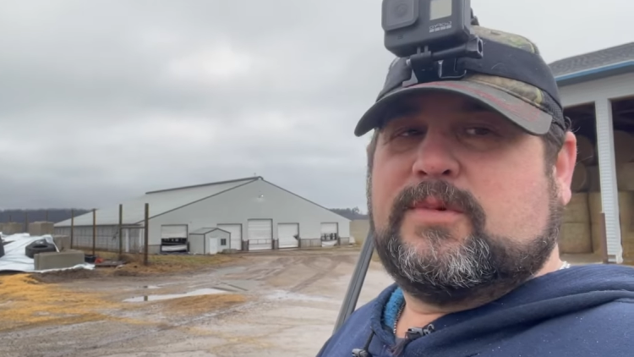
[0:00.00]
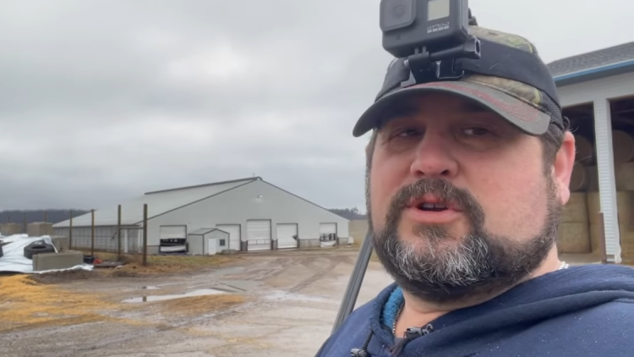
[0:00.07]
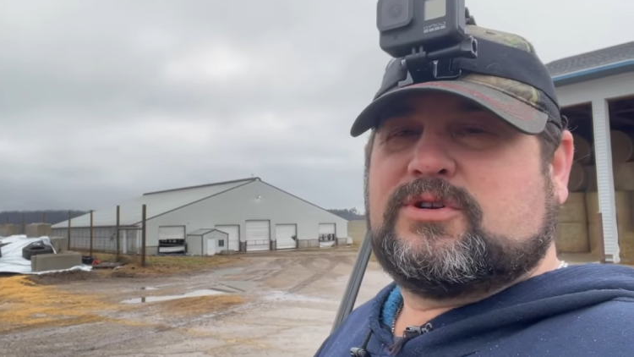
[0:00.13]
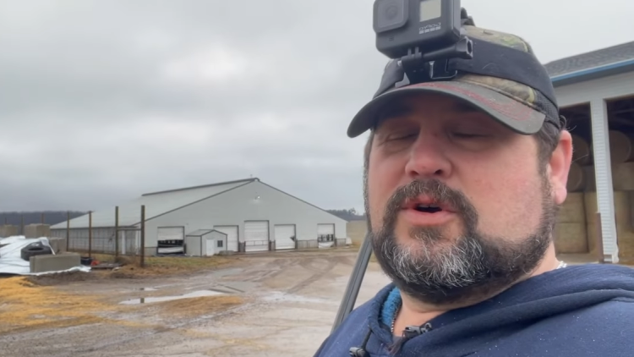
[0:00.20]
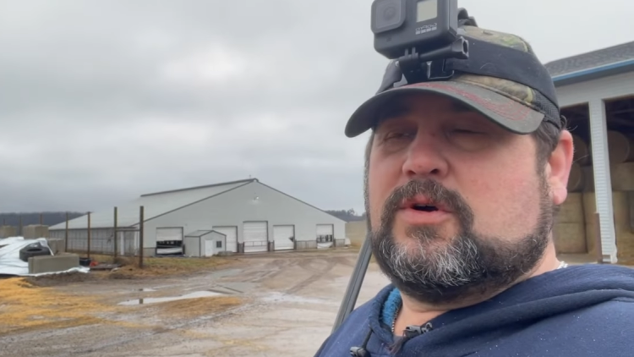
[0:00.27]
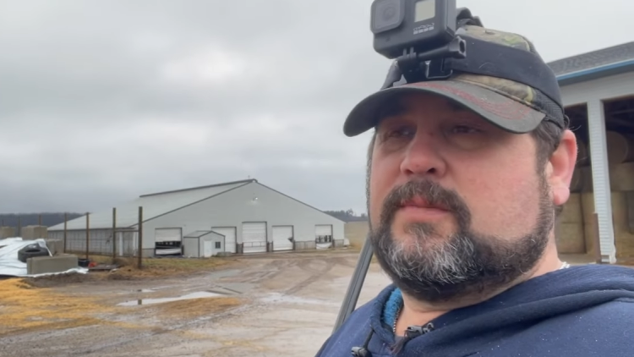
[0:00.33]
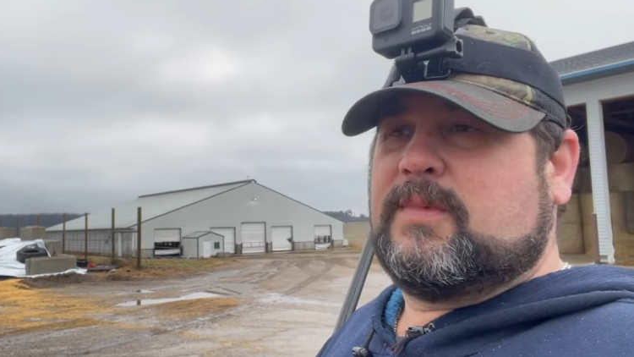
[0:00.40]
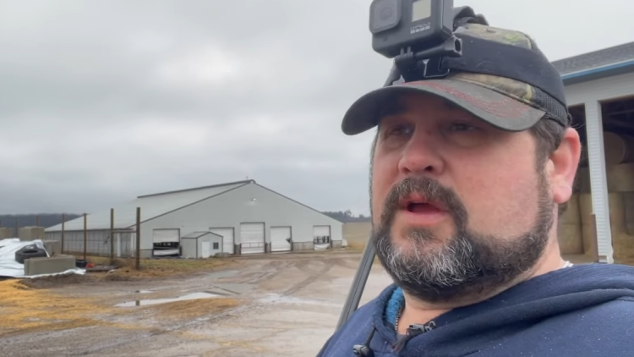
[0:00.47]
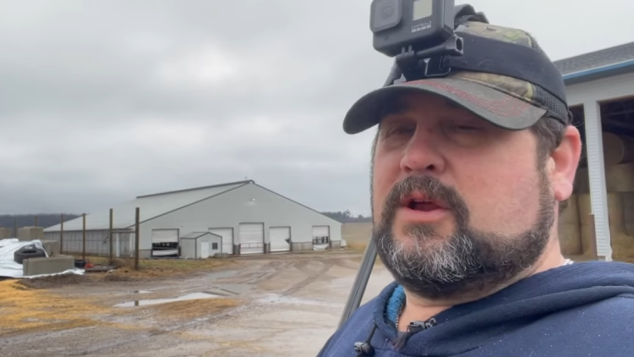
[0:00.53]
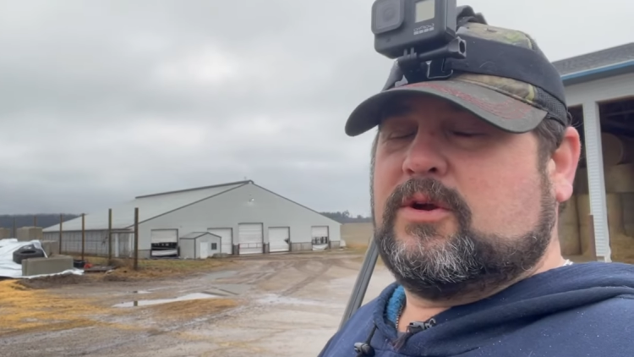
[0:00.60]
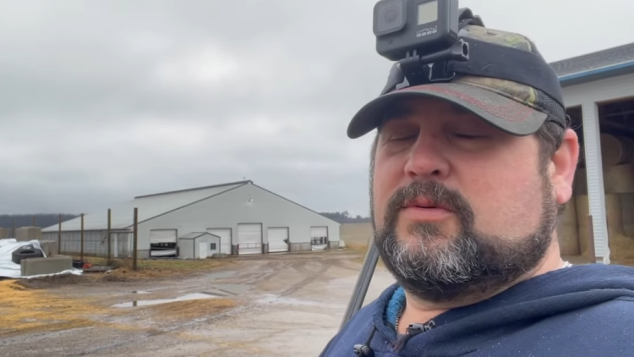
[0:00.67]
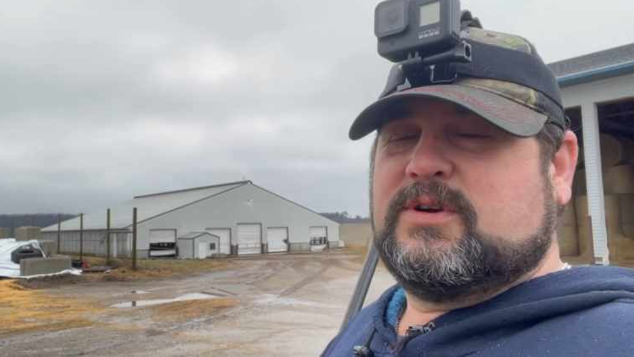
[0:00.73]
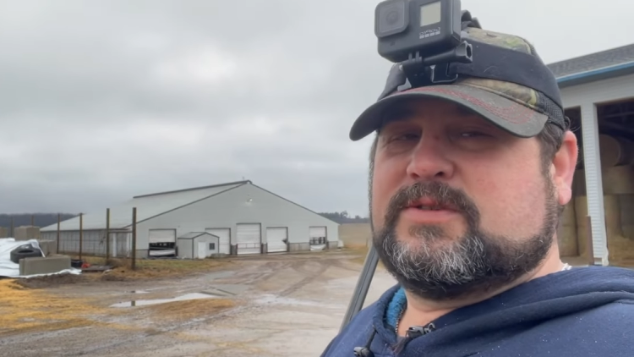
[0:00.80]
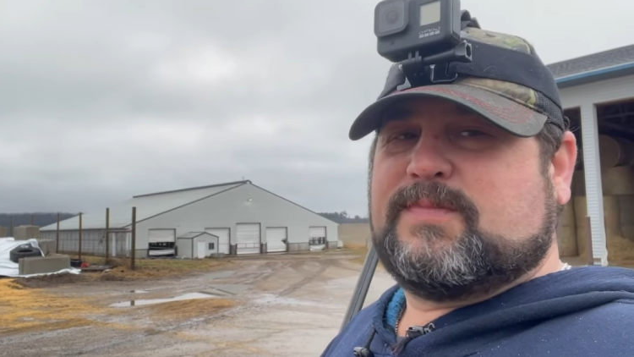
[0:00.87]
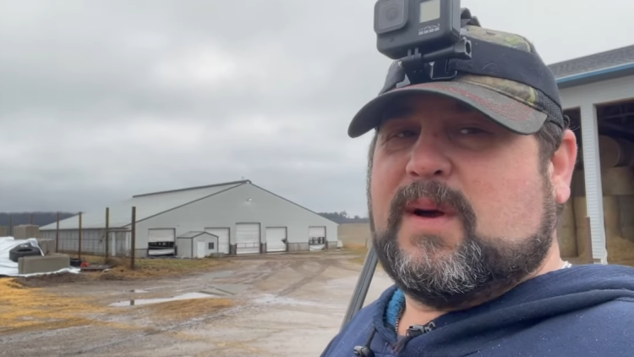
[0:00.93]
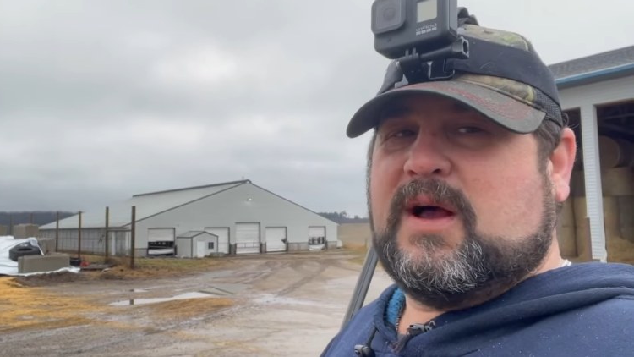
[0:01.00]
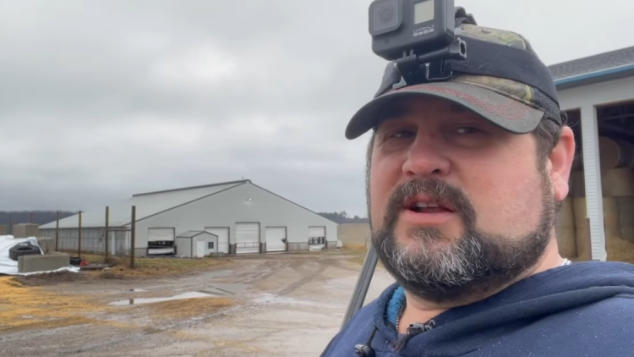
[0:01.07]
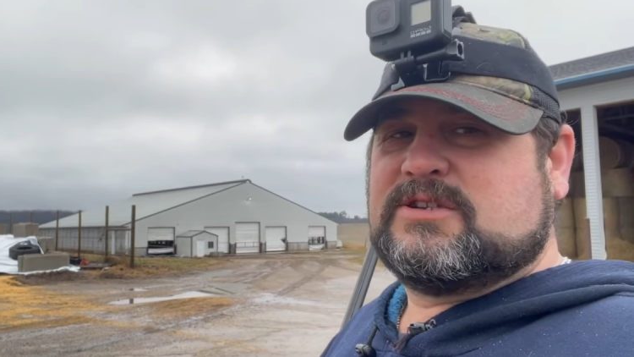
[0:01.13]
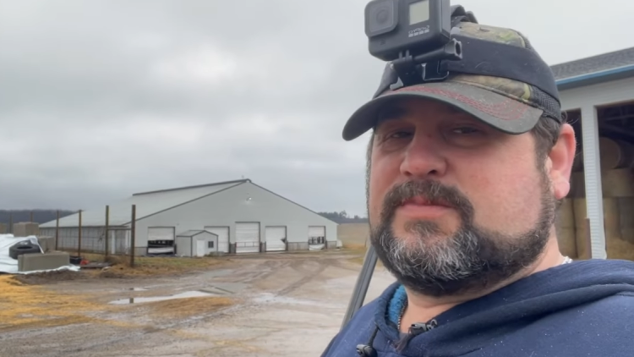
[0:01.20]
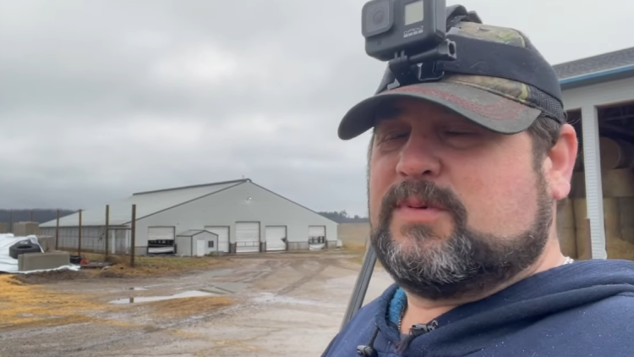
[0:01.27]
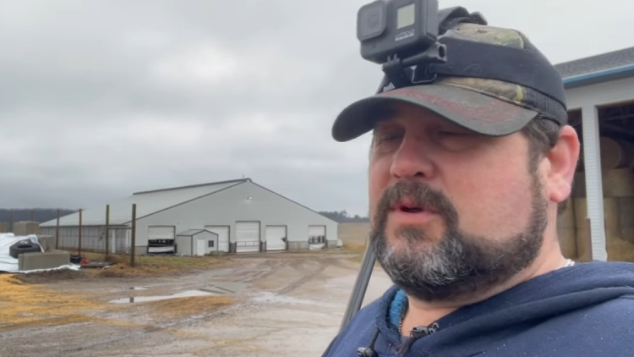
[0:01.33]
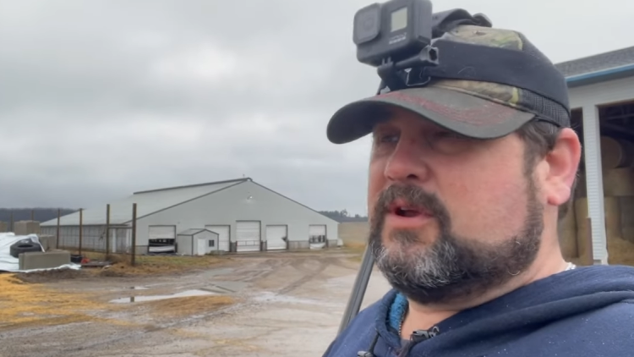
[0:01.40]
you show them that you're
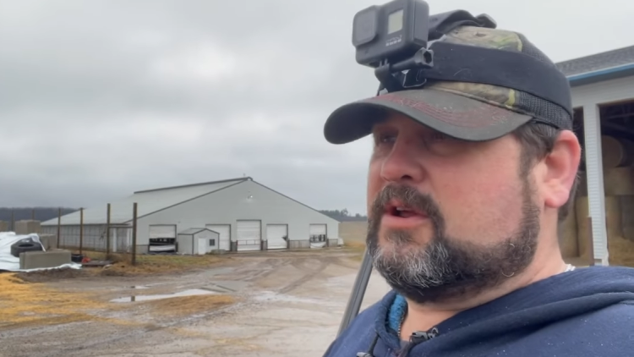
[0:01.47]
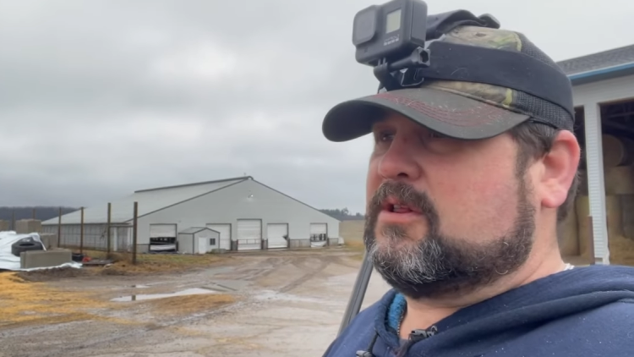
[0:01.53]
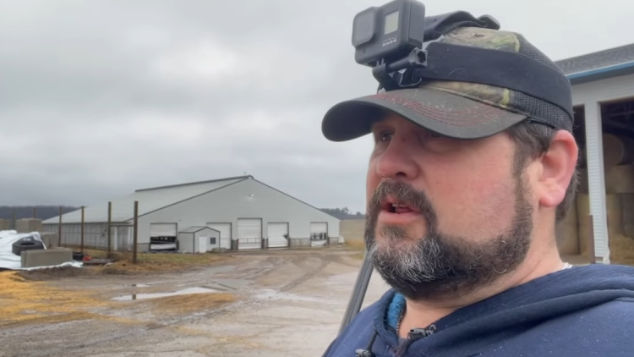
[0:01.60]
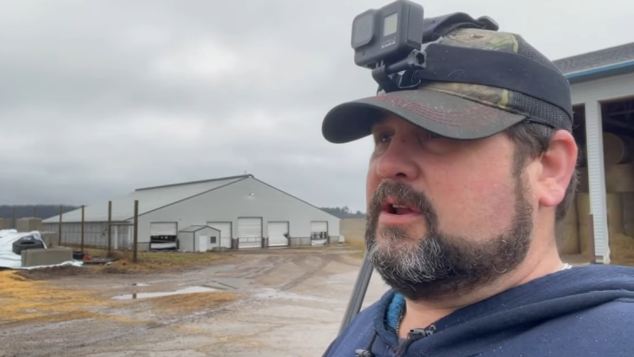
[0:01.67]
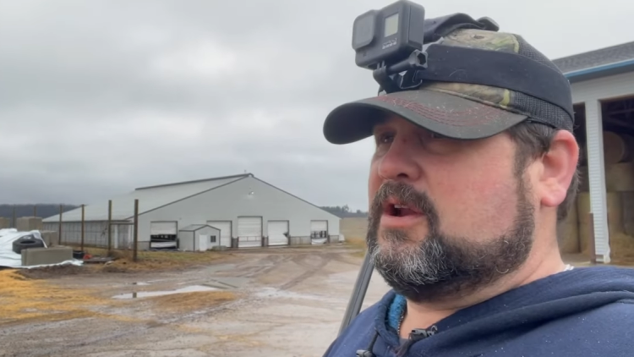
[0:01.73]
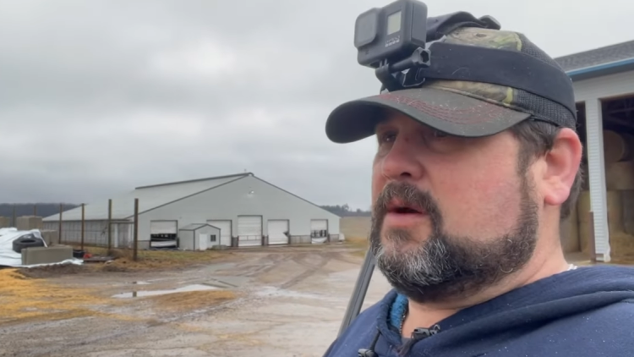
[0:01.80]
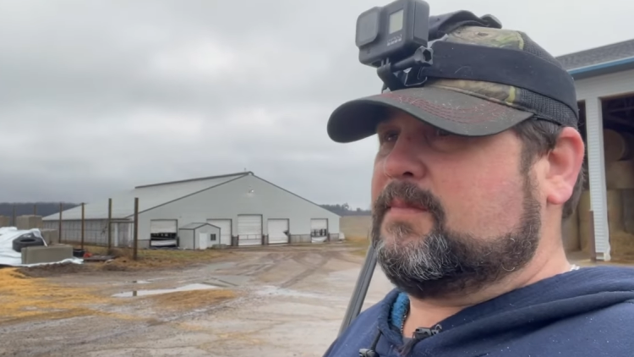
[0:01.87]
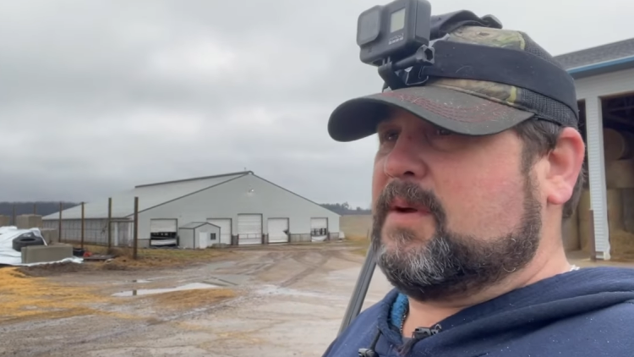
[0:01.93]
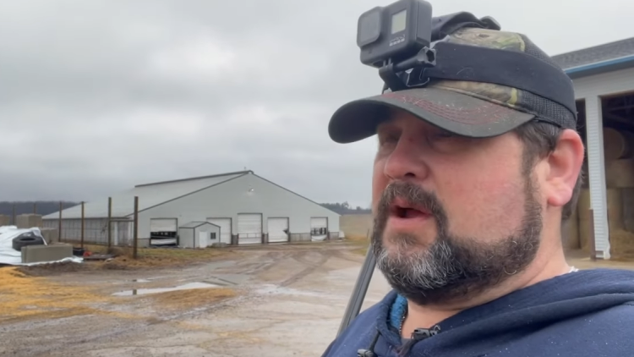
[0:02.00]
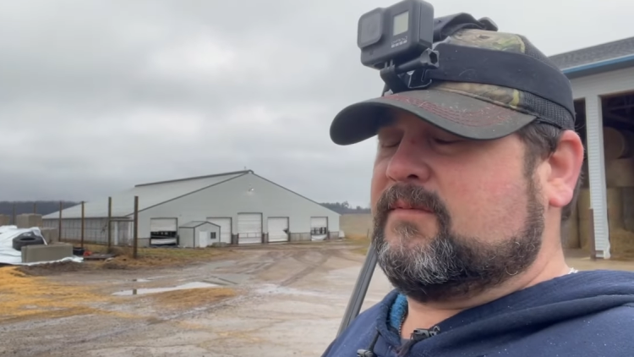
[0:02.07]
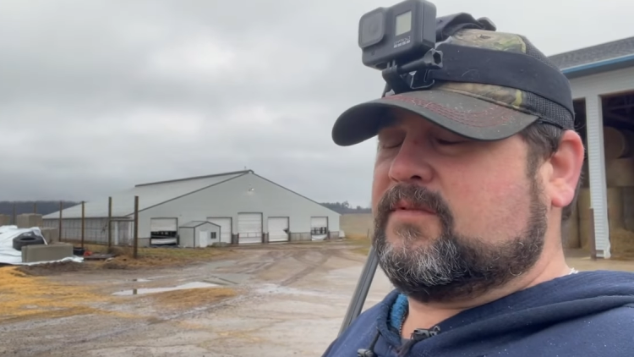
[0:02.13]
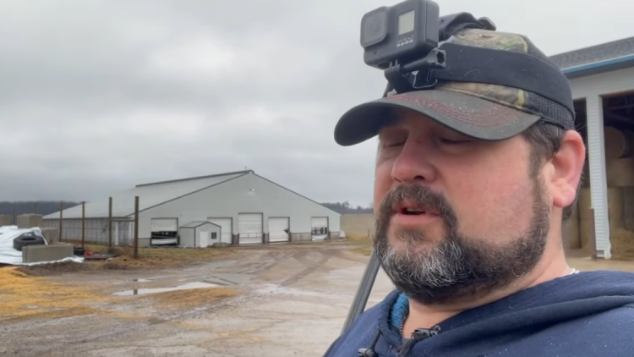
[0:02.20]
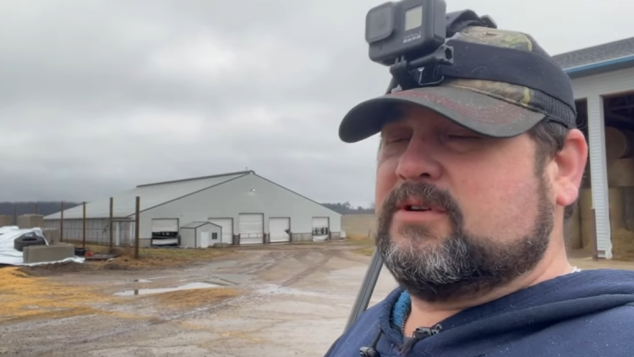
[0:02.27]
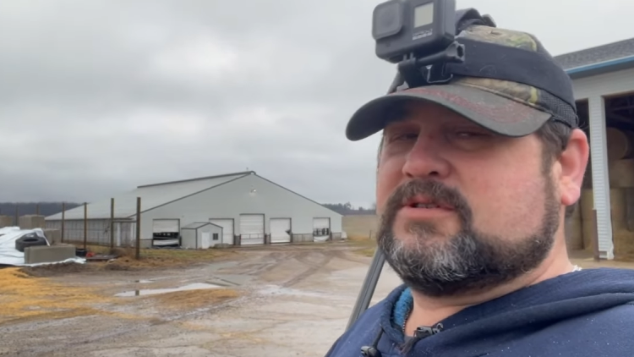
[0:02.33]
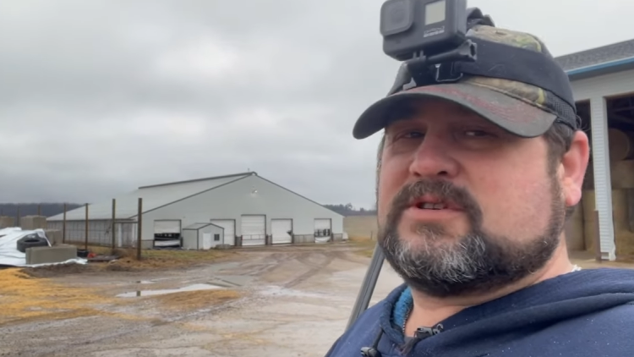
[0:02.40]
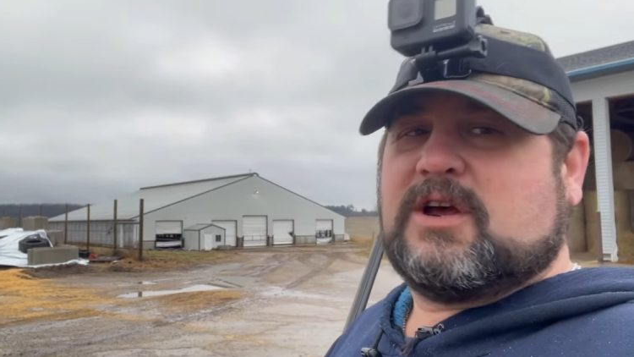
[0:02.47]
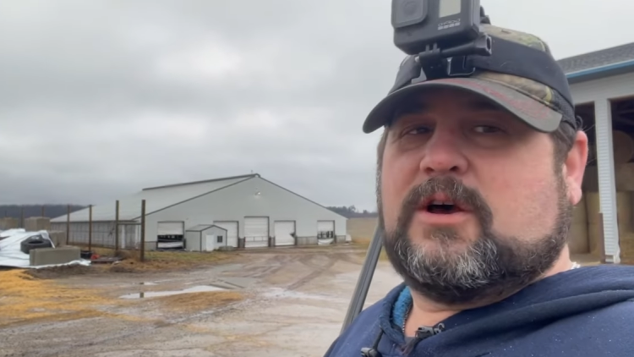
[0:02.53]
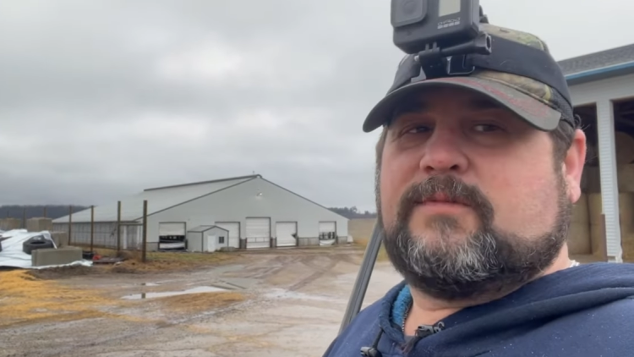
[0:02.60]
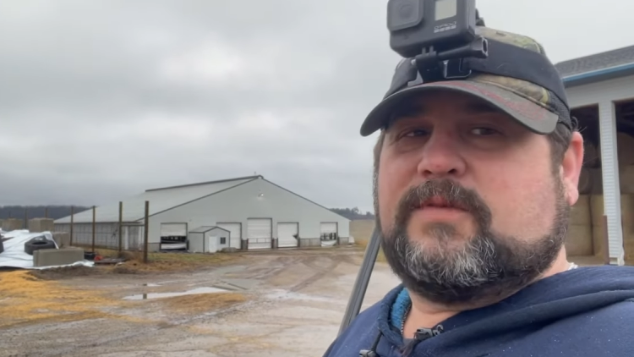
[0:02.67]
responsible, you clean up after yourself,